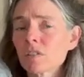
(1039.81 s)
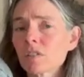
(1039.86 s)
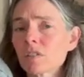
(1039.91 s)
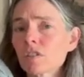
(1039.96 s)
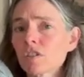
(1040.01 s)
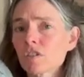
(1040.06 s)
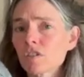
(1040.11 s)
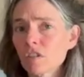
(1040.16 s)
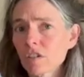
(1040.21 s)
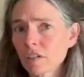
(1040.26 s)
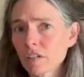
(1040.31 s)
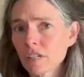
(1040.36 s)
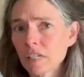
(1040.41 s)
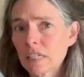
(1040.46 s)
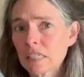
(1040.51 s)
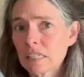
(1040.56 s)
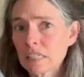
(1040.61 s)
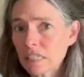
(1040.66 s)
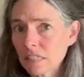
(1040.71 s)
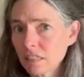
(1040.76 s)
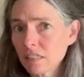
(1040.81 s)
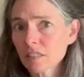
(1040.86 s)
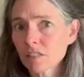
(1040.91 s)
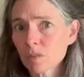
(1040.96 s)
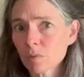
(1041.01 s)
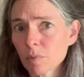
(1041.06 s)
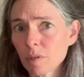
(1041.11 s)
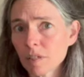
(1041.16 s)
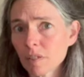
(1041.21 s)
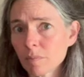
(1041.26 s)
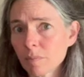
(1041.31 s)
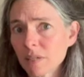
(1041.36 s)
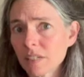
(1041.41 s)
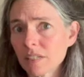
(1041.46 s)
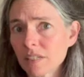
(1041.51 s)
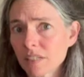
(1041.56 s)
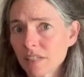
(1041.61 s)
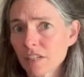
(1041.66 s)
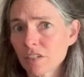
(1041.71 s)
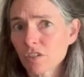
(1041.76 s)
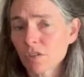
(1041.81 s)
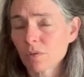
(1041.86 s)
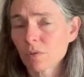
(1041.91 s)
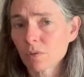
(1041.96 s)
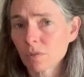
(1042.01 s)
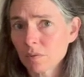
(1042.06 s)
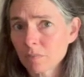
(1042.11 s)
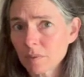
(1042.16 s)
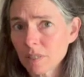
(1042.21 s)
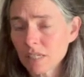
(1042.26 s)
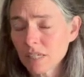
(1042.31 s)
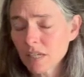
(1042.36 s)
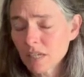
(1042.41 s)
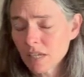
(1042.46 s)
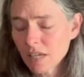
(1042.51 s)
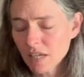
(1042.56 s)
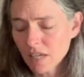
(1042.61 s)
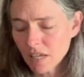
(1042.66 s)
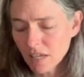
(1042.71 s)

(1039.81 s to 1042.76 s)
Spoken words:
to start a Neela sweater by Natasha Hornby.